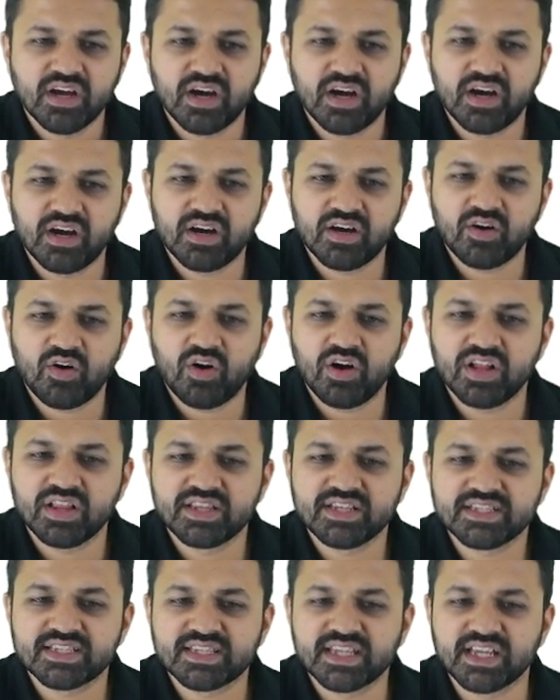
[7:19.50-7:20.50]
Uh, all
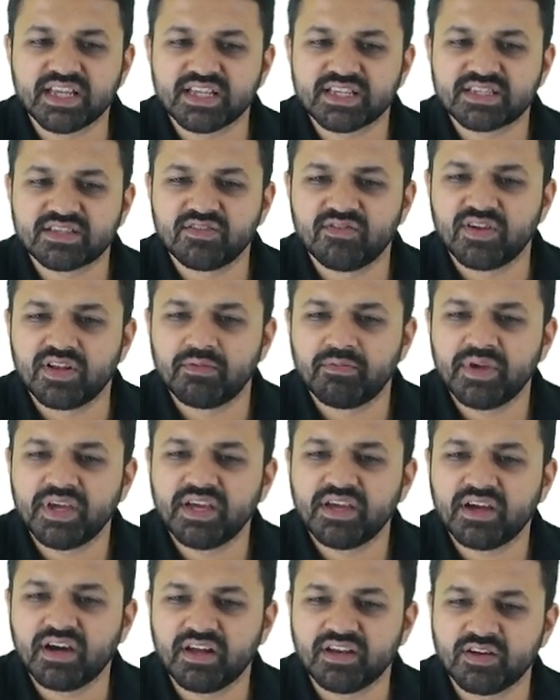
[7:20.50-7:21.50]
these things will be
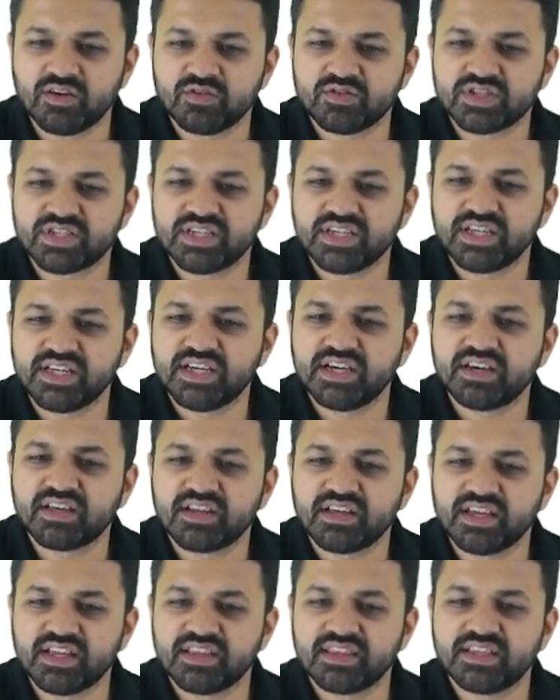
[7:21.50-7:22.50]
announced here
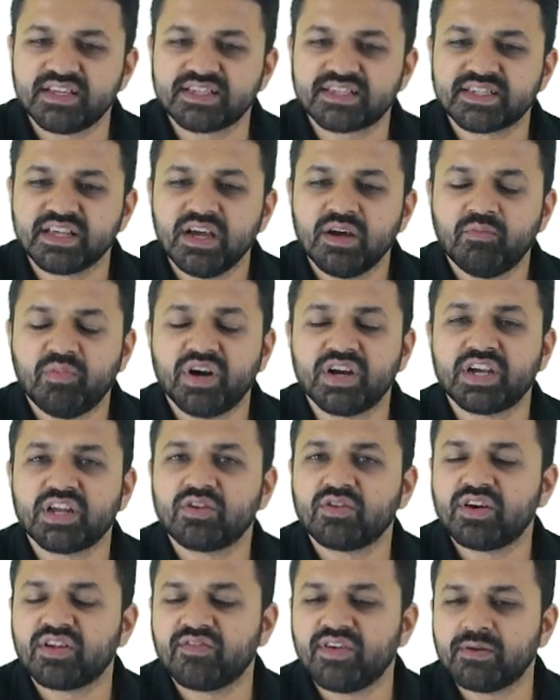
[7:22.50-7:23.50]
in this
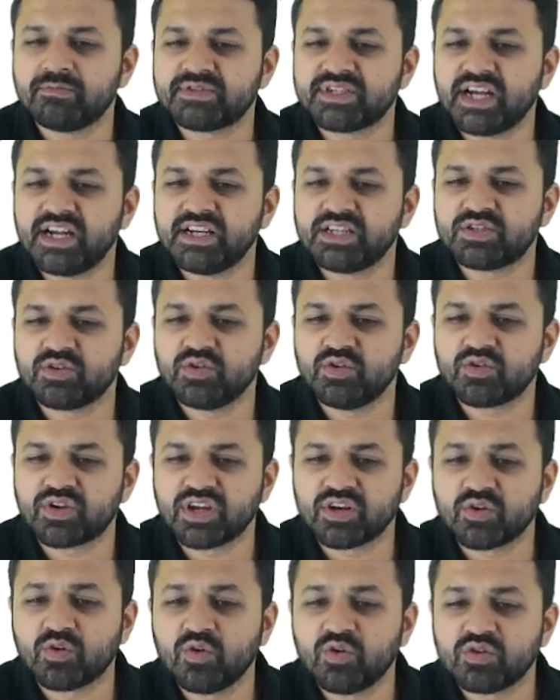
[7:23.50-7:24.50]
particular website. So you
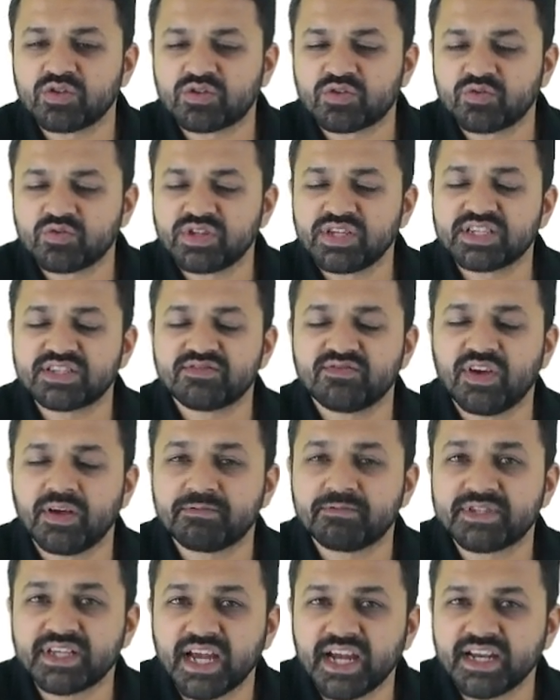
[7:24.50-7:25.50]
can go through this
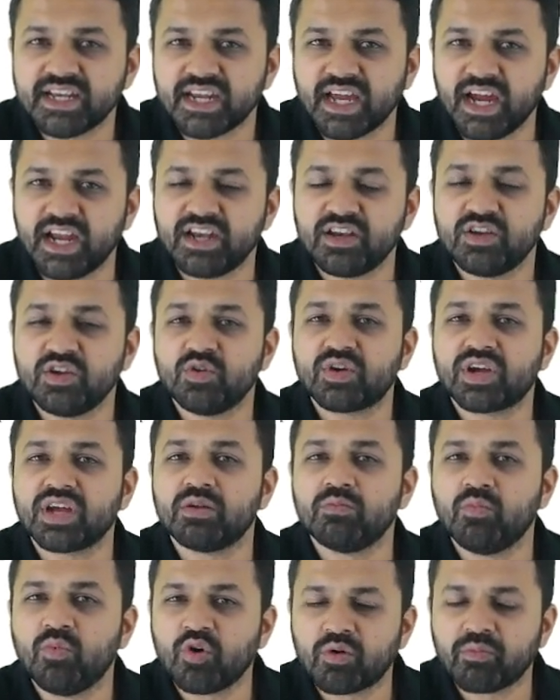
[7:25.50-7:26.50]
website and you can
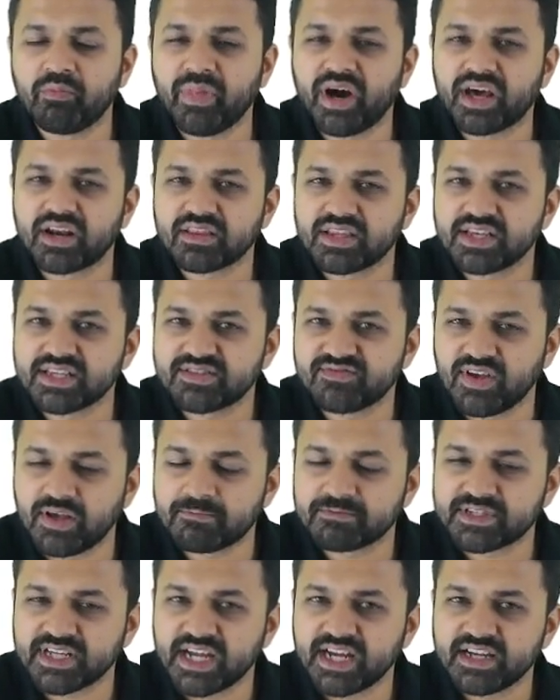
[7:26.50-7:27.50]
bookmark this
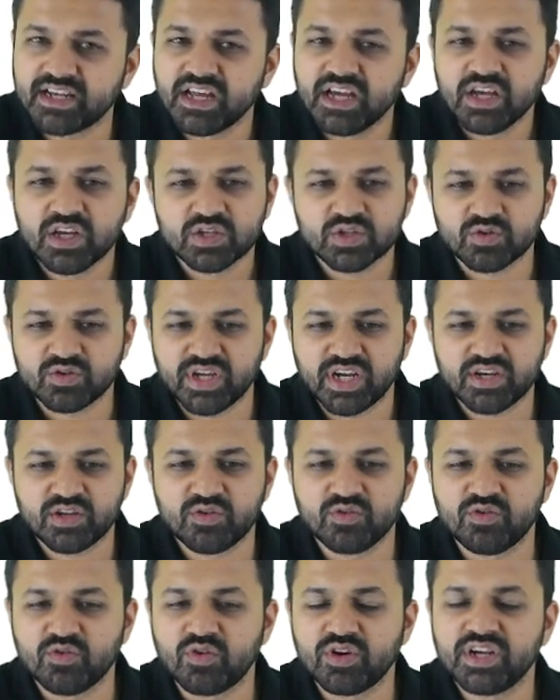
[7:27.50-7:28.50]
website so that you
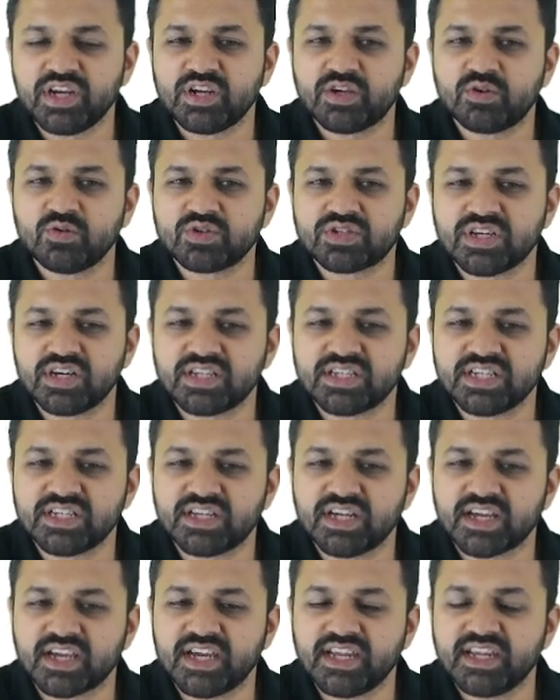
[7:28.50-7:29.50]
don't need to search it
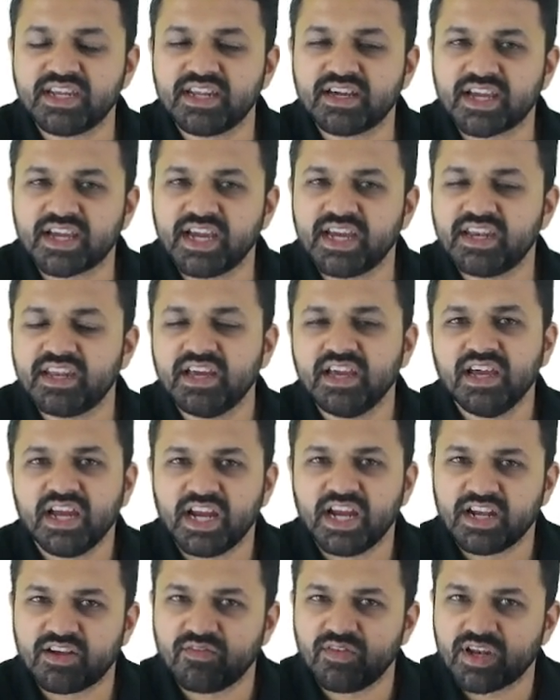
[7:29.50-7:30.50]
again and again.
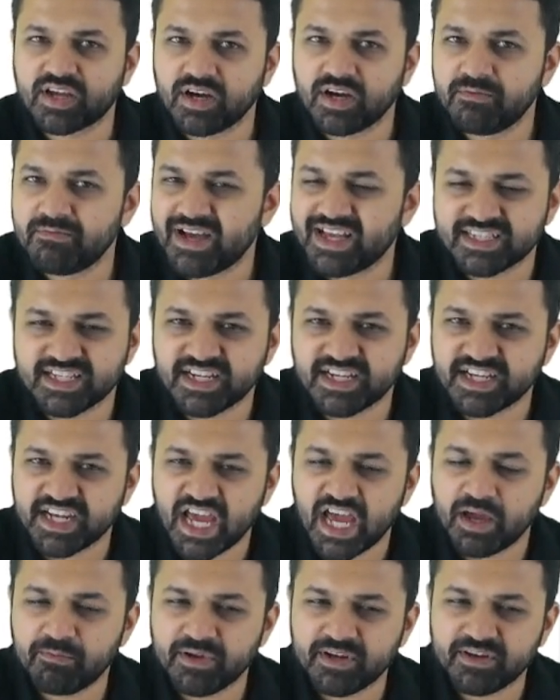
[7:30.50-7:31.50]
It will come as a
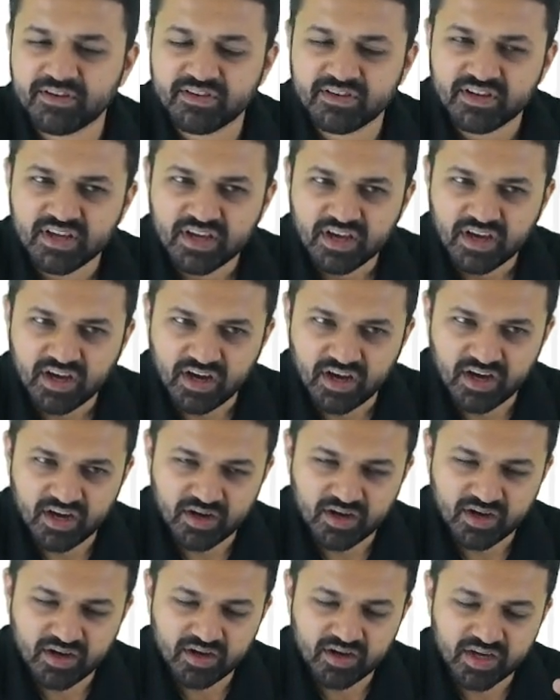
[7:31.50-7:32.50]
tab in
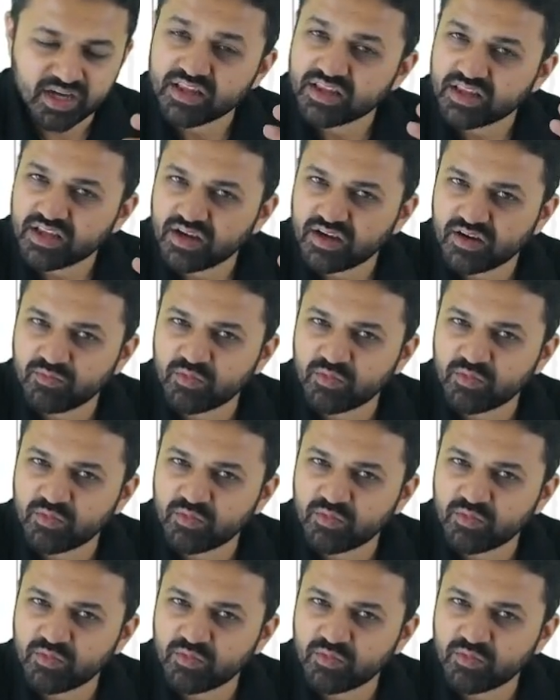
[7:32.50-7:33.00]
uh, in the